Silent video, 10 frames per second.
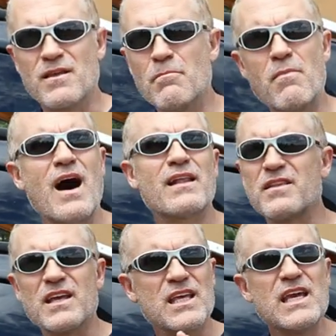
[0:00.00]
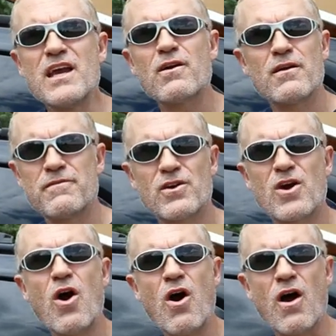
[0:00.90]
the model, the year of
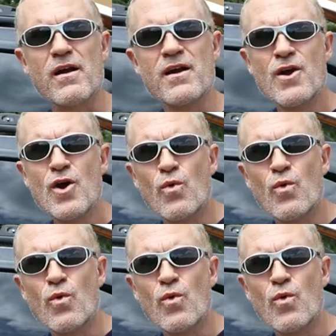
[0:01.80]
your car,